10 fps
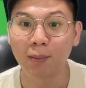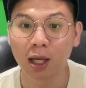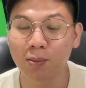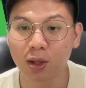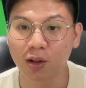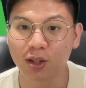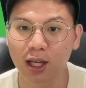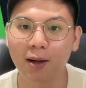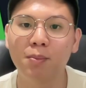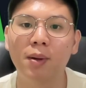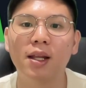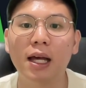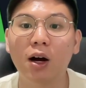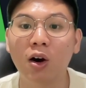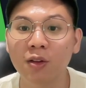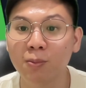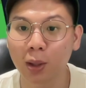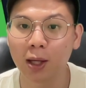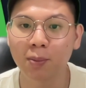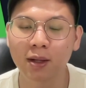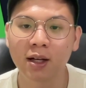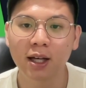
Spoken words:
may be on the up, but on paper,